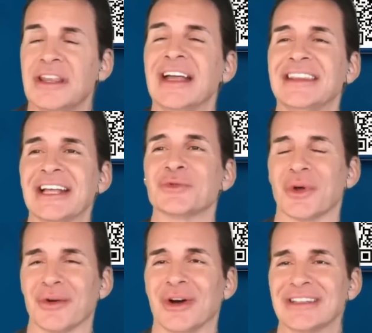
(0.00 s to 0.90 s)
That's
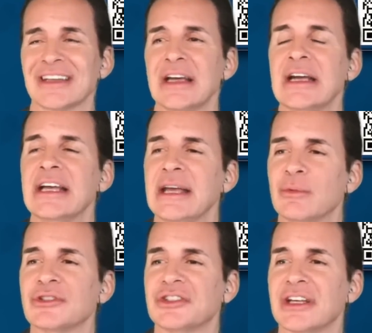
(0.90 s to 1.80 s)
what it was. It
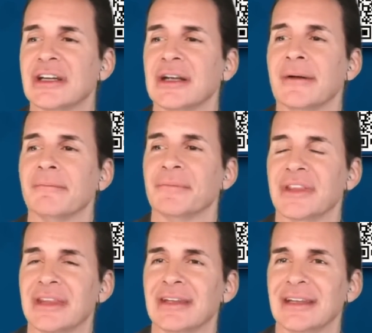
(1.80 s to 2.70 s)
was that
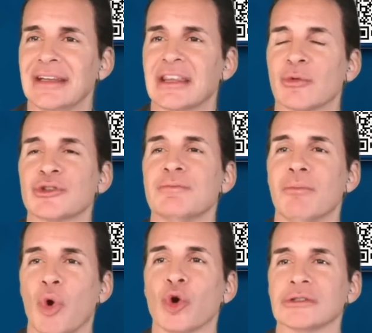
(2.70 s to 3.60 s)
there was
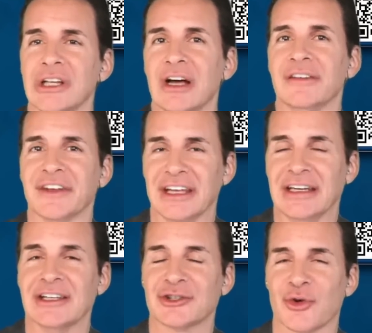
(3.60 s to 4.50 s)
more love
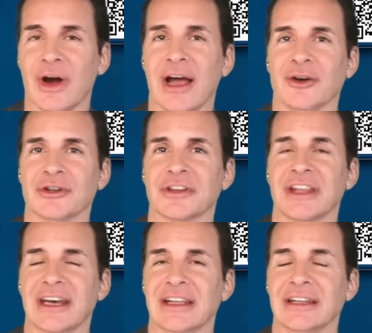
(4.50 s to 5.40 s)
in his crowd
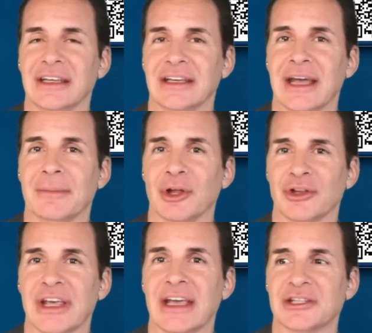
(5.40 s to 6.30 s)
than in the
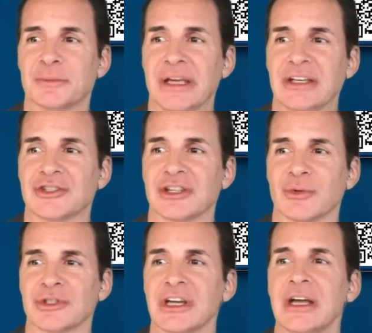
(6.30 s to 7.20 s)
MLK speech.
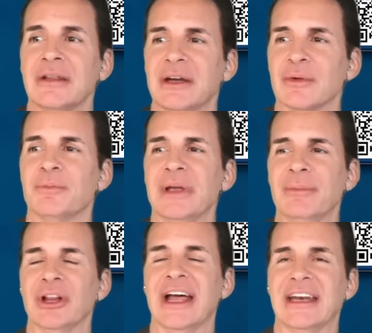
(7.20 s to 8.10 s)
There was there
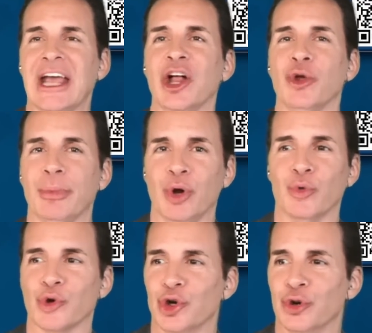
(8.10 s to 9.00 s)
people had elbow
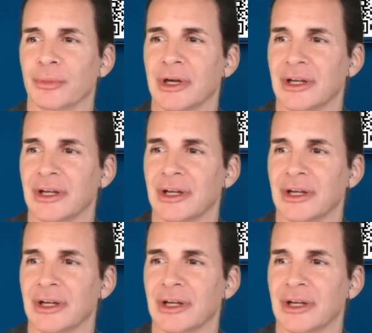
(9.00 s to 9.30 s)
room.